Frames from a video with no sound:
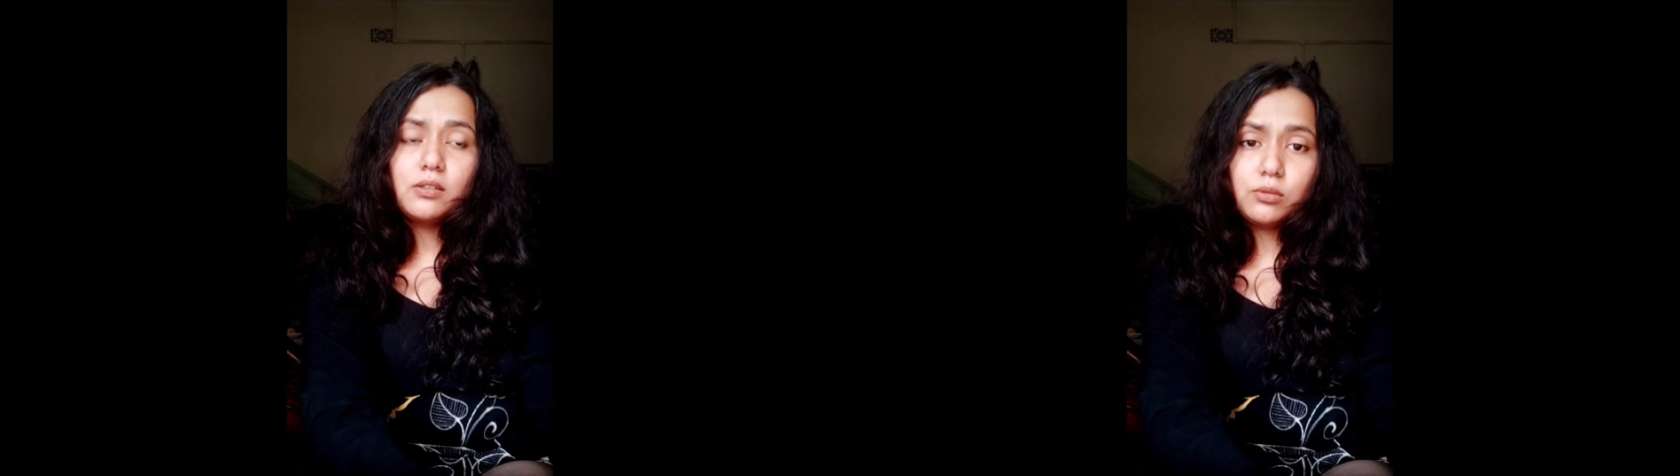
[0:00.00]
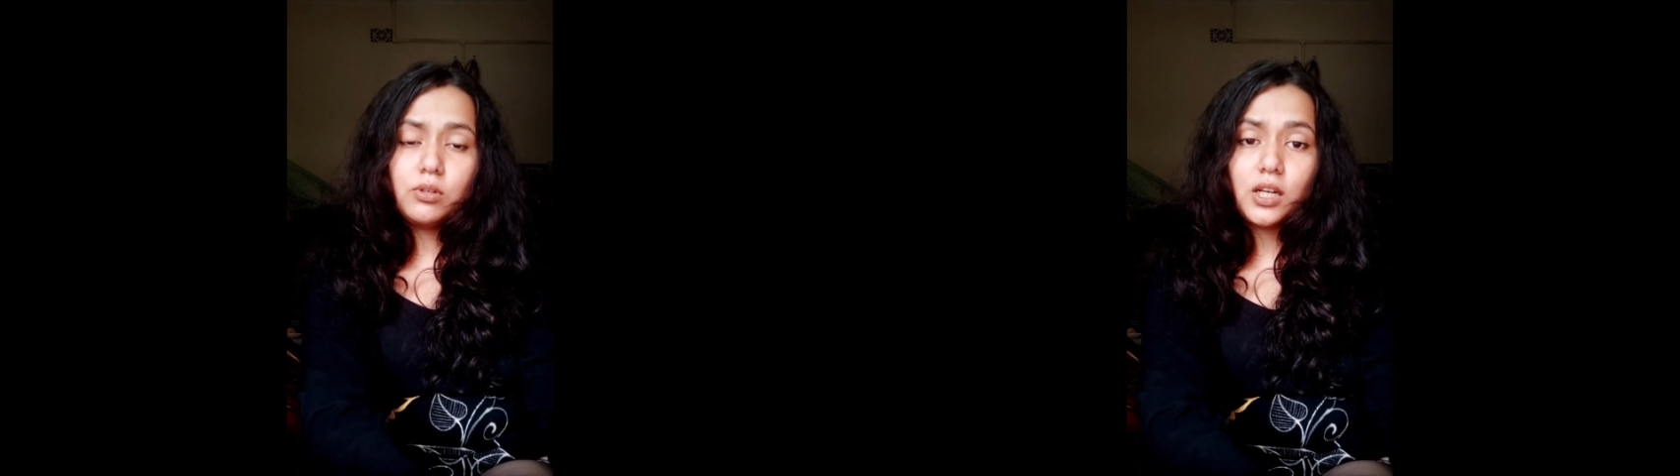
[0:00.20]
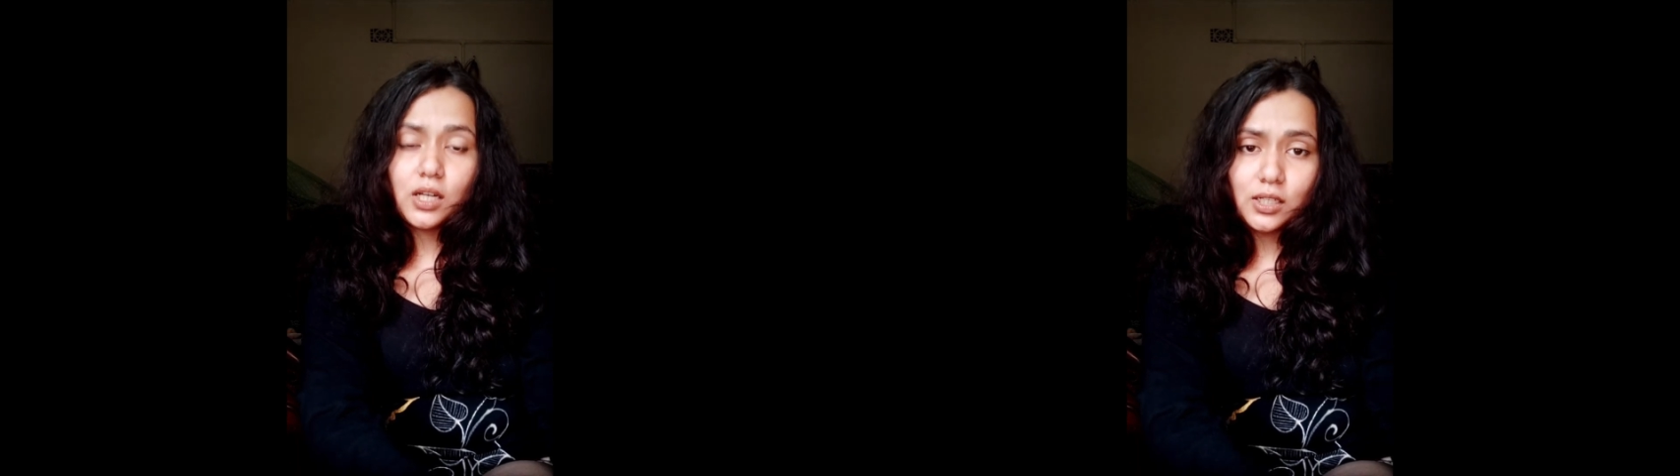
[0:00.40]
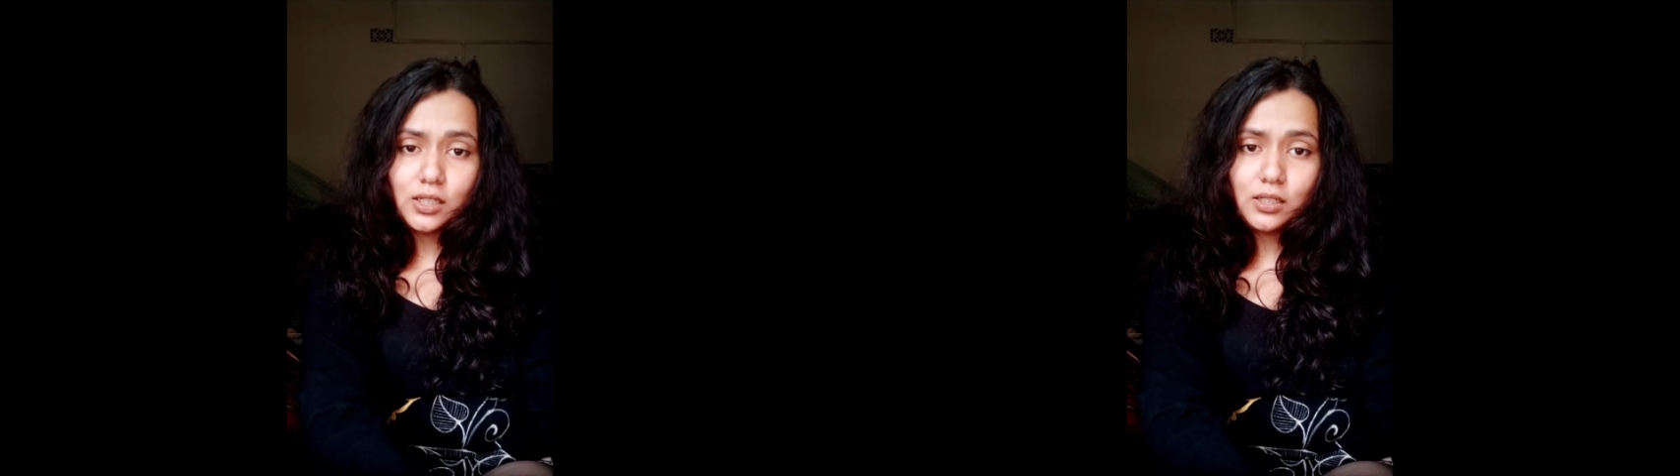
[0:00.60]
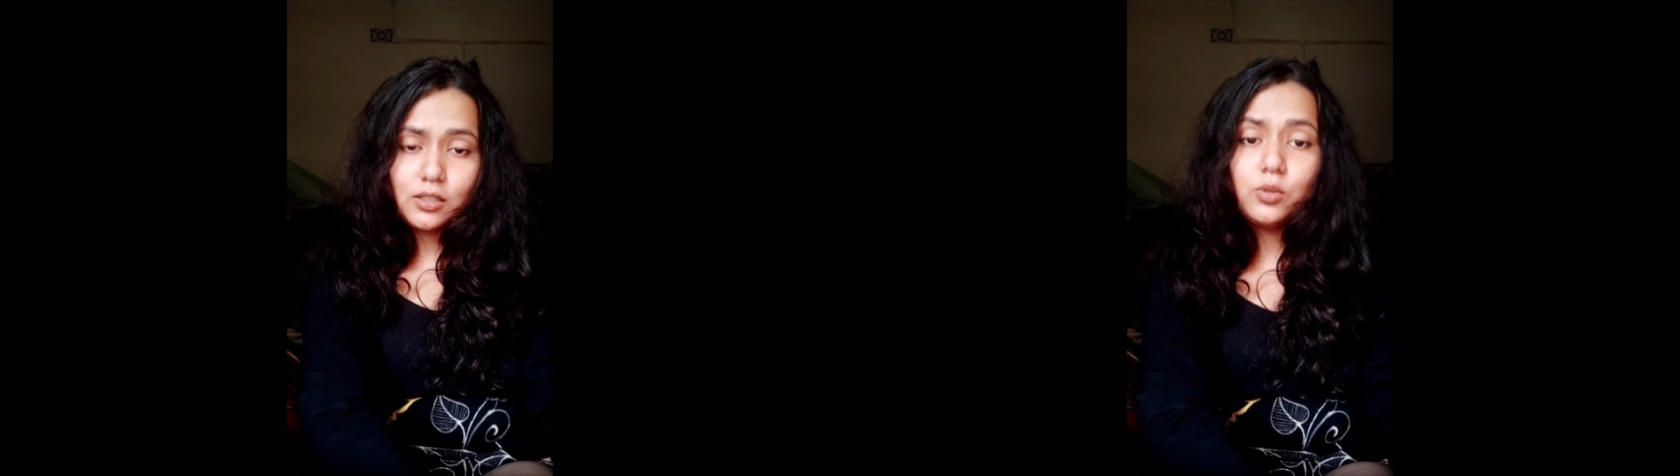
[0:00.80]
to learn,
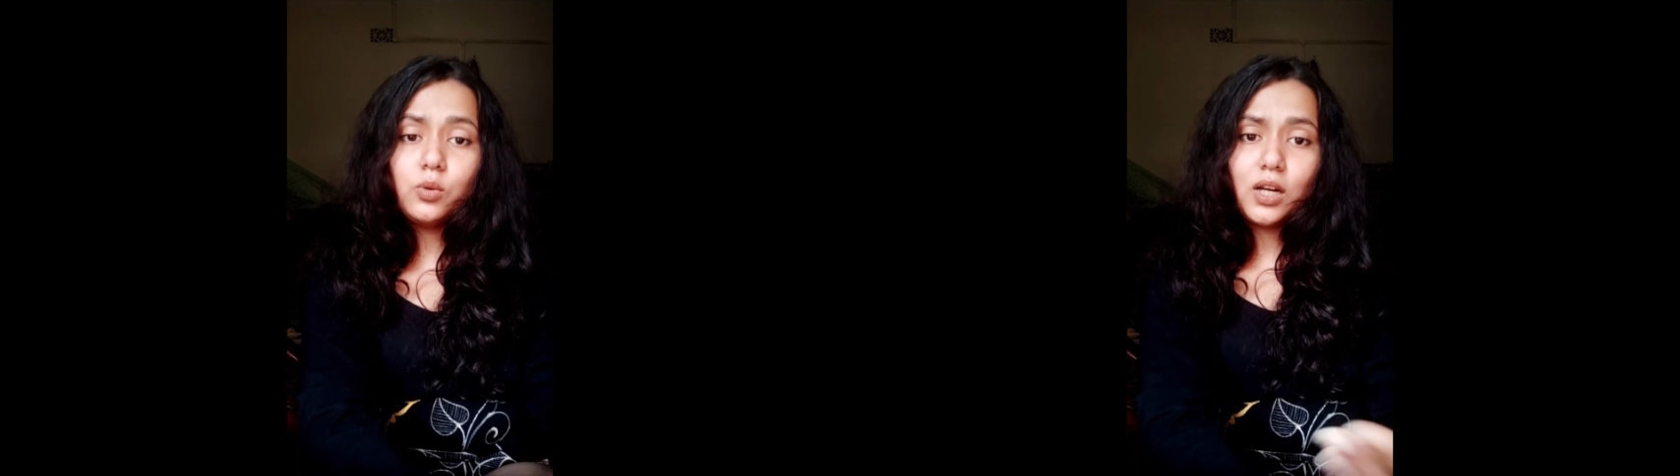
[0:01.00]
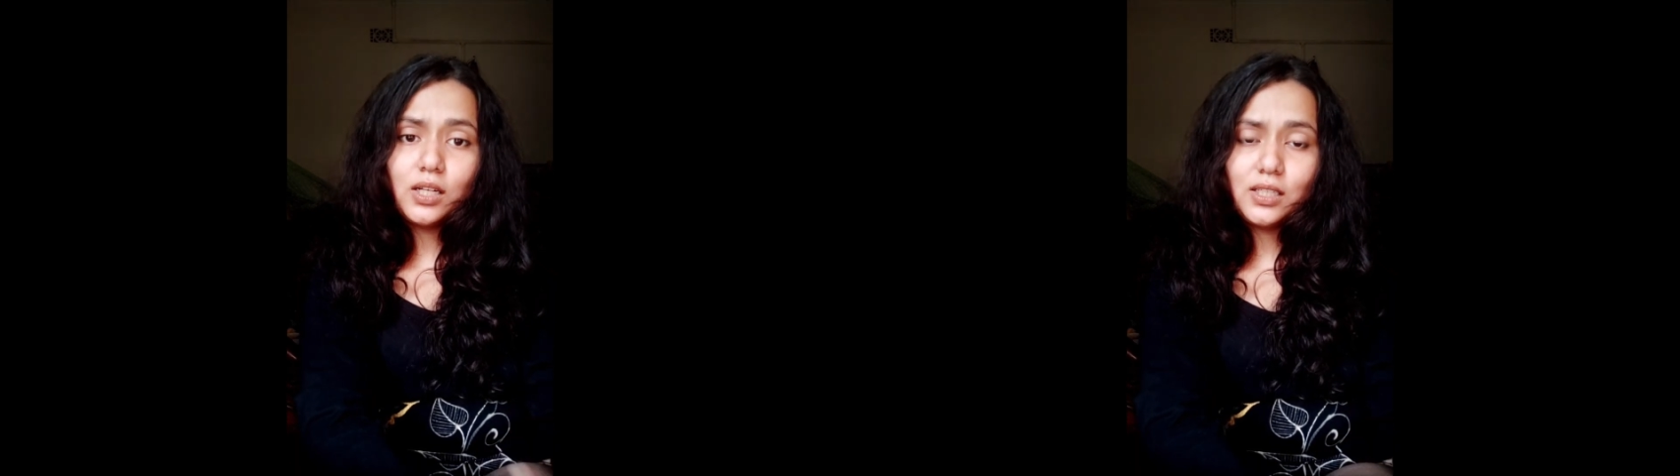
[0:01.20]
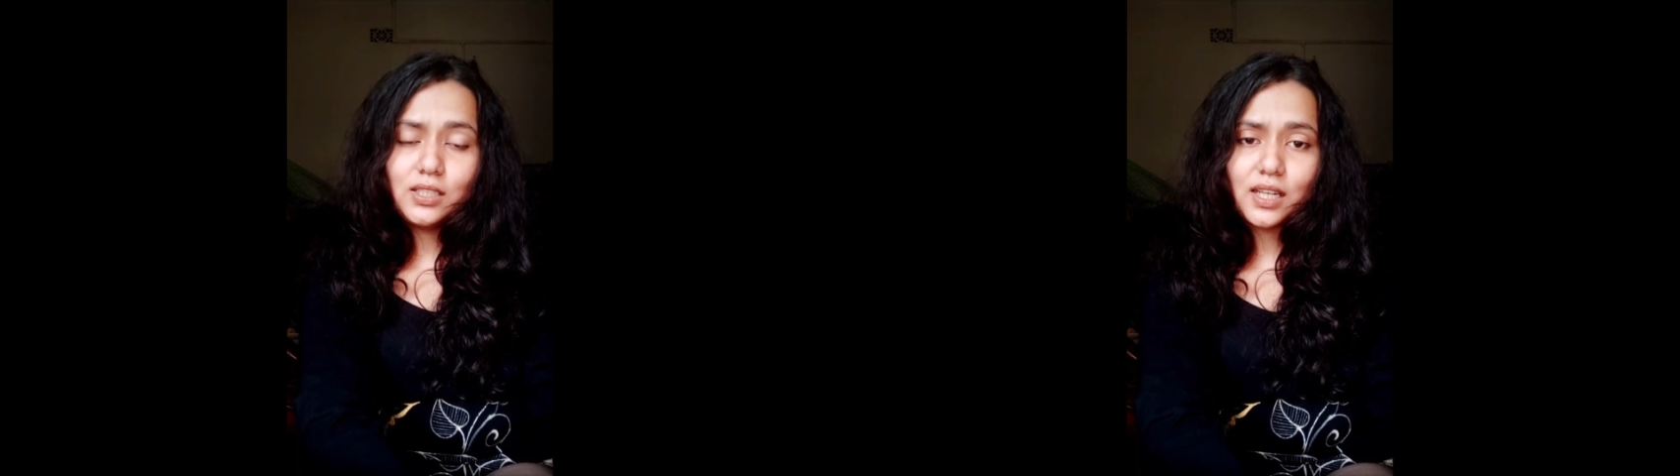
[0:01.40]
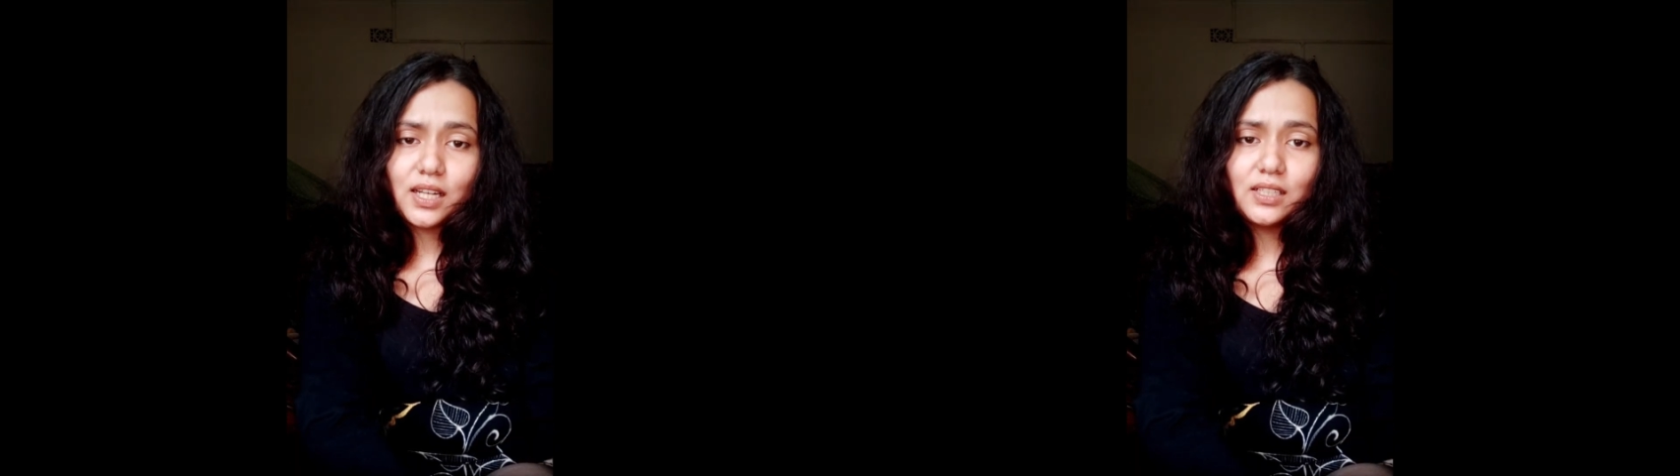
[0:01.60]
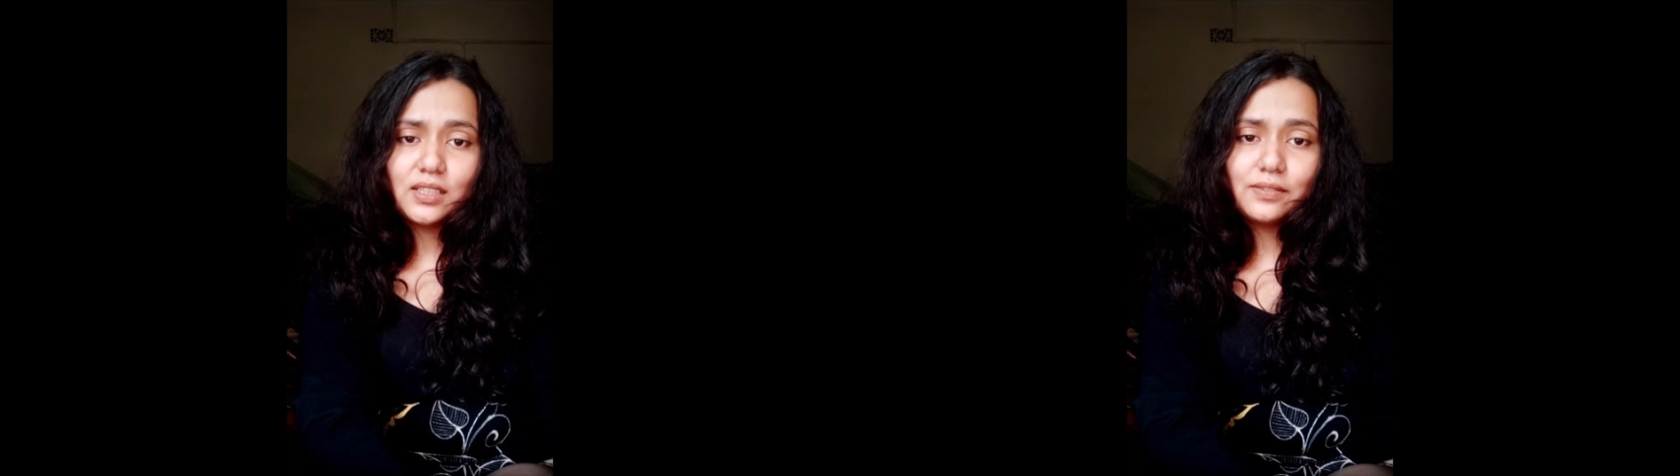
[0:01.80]
to understand.